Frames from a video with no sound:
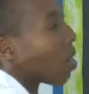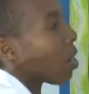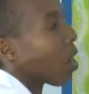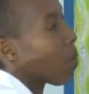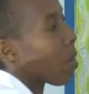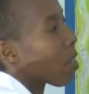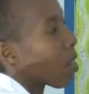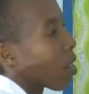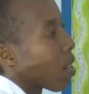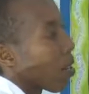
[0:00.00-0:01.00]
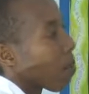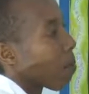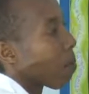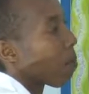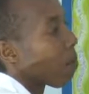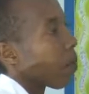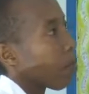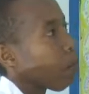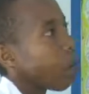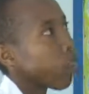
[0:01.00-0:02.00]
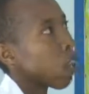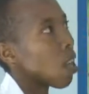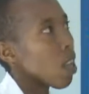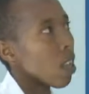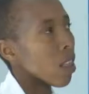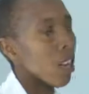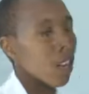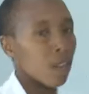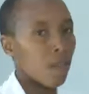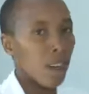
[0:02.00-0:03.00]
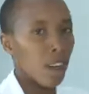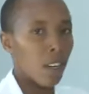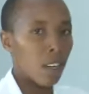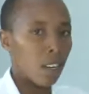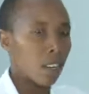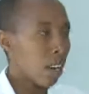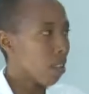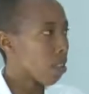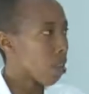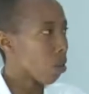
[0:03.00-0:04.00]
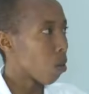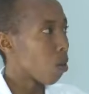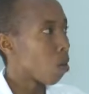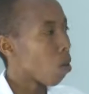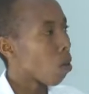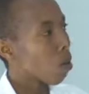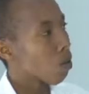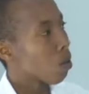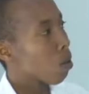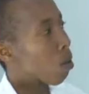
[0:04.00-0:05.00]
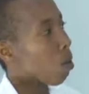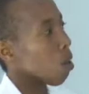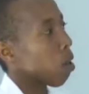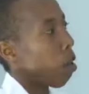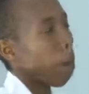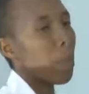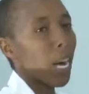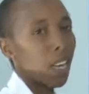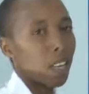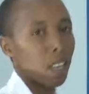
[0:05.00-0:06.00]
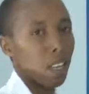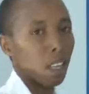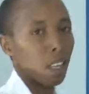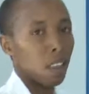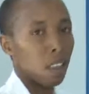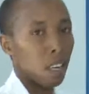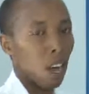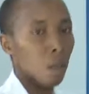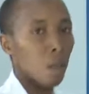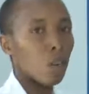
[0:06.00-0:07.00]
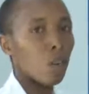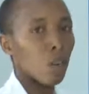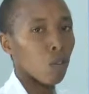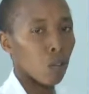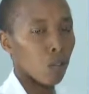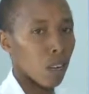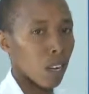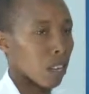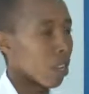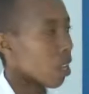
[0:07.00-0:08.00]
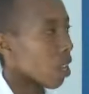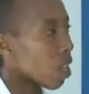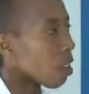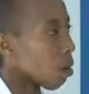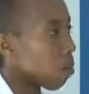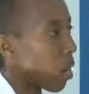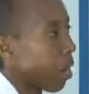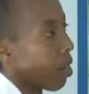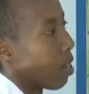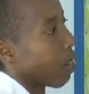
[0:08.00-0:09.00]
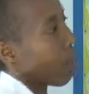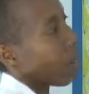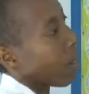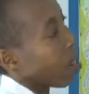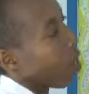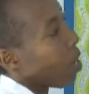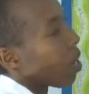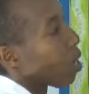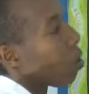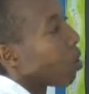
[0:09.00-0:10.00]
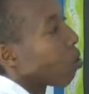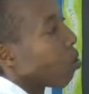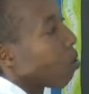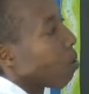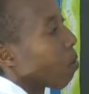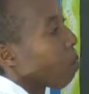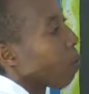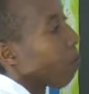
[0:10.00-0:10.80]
Number 3, the liver does the role of balancing the amount of sugars in the blood. Regulation